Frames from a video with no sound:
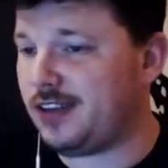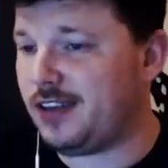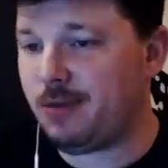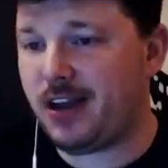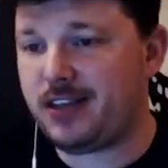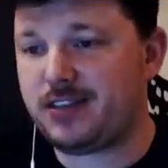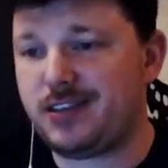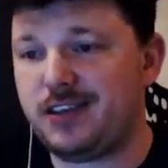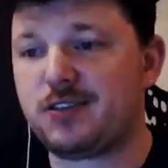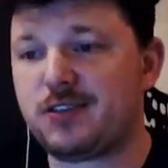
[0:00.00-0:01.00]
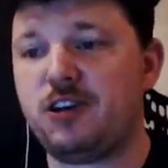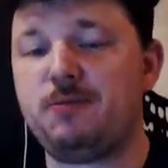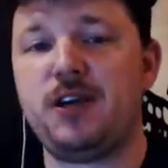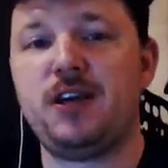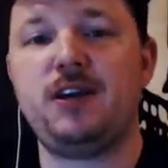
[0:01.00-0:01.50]
Gigabytes is
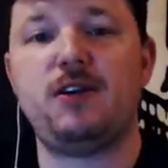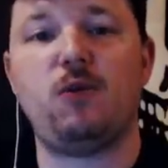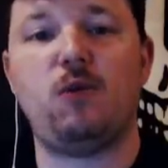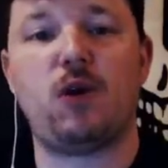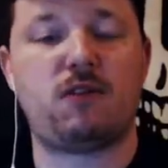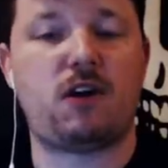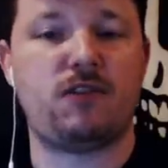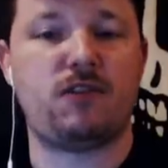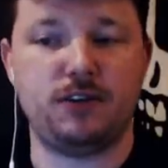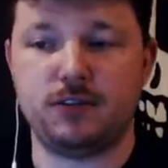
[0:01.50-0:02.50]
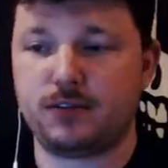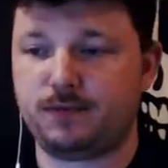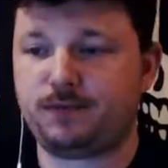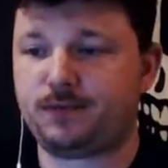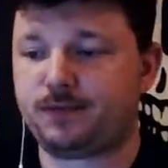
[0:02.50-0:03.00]
going to be one of our vendors.